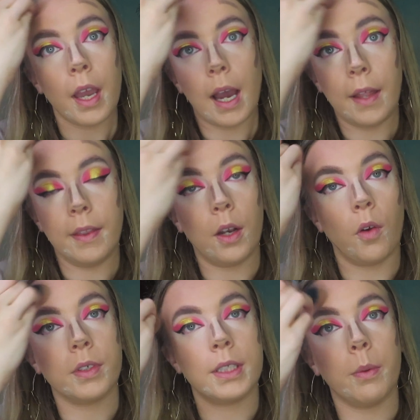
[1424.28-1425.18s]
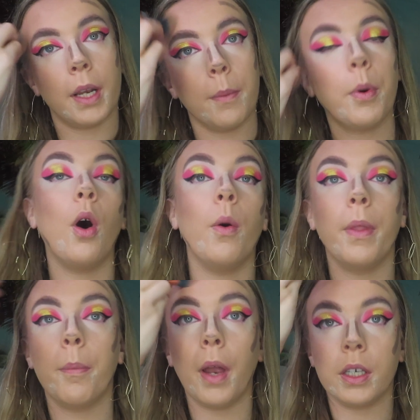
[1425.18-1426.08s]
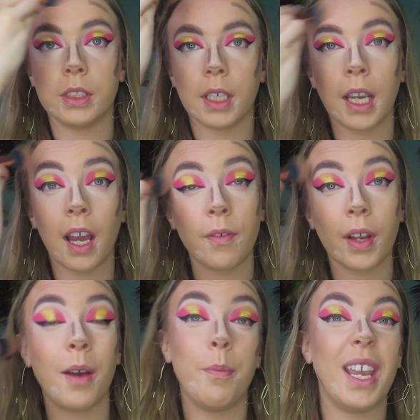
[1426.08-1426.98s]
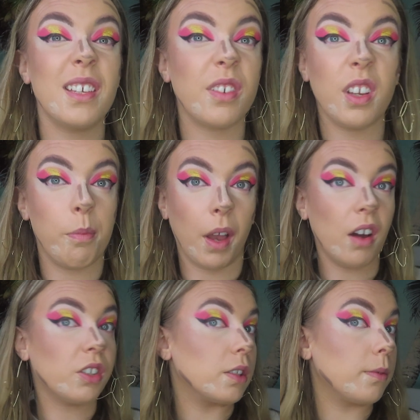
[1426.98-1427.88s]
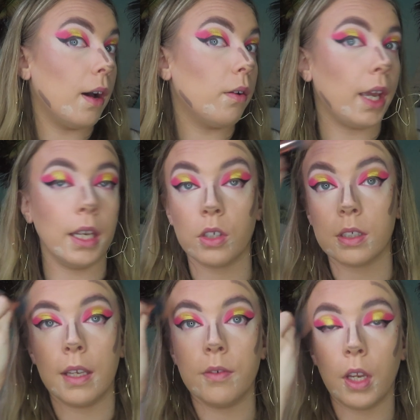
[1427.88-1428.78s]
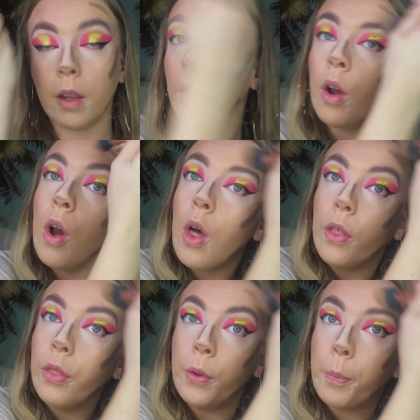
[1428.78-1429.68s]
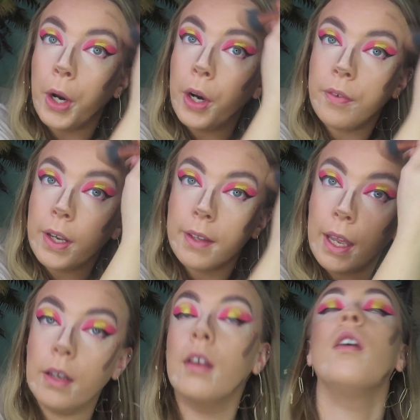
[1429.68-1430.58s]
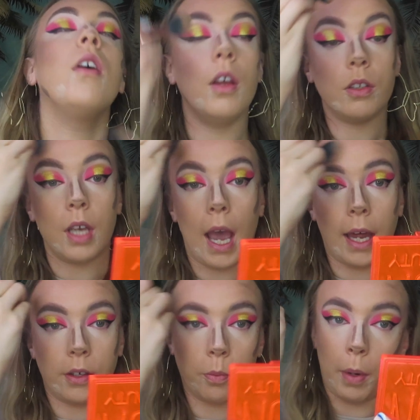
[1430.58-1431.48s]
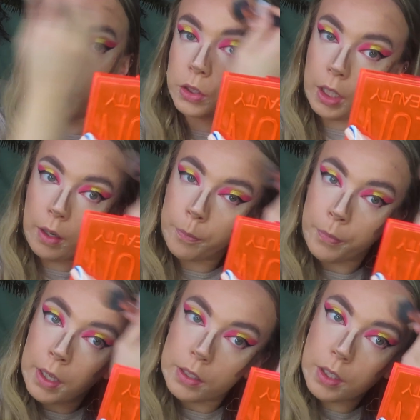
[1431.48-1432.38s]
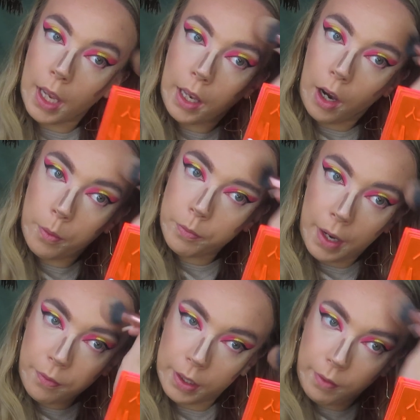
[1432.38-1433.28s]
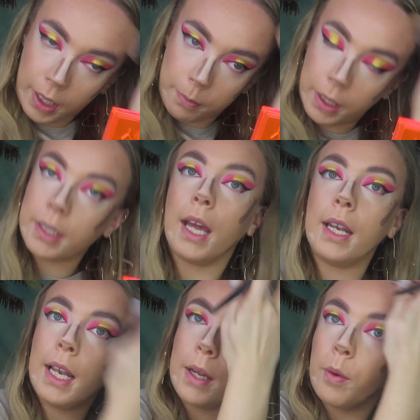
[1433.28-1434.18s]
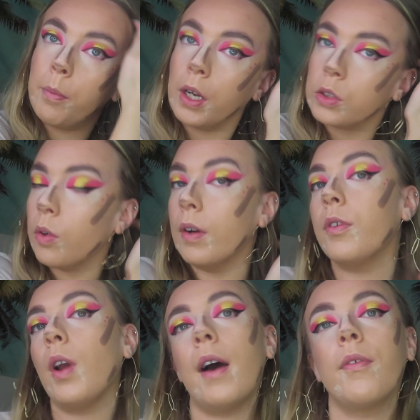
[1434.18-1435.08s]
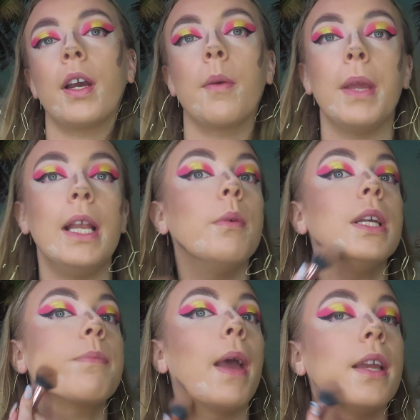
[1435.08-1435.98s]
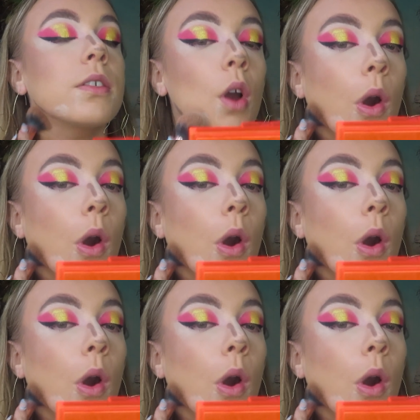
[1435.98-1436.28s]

And then obviously when I put on the blush, it's like kind of like a base for your blush as well. Like, it just gives you the perfect hint to add your blush to. So yeah, I'll definitely recommend getting a liquid blush, or if you have like a P. Louise base